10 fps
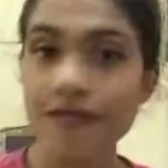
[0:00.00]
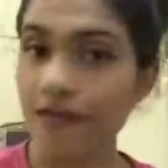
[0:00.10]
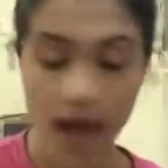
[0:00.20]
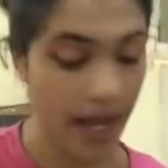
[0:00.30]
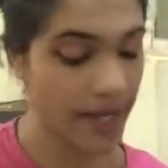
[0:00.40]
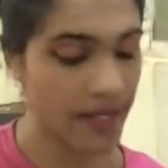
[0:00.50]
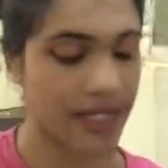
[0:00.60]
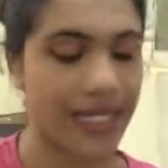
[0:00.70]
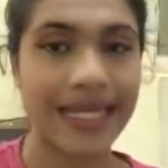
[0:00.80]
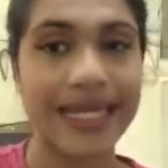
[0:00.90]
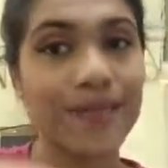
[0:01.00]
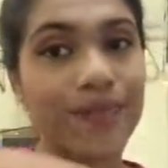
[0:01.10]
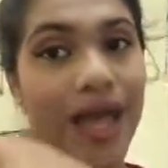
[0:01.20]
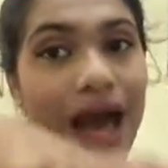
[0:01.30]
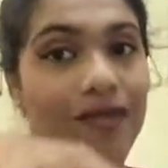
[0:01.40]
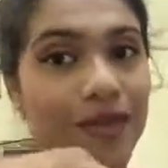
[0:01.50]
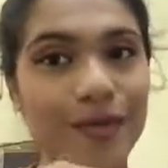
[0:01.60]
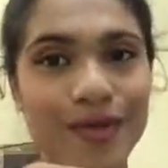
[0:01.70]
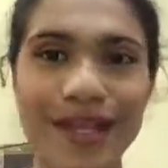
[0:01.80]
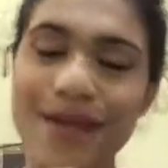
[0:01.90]
Finally, after
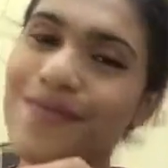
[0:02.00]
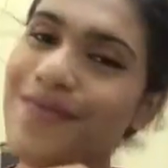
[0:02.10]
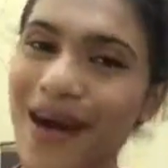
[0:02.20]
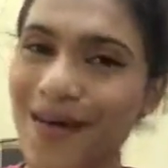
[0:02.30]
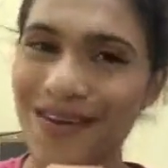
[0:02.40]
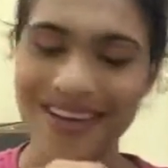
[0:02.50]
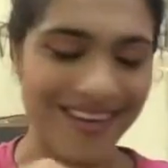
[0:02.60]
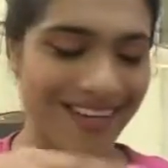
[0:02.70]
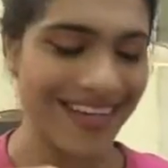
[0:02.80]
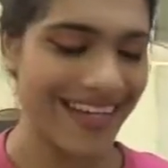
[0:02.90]
putting powder,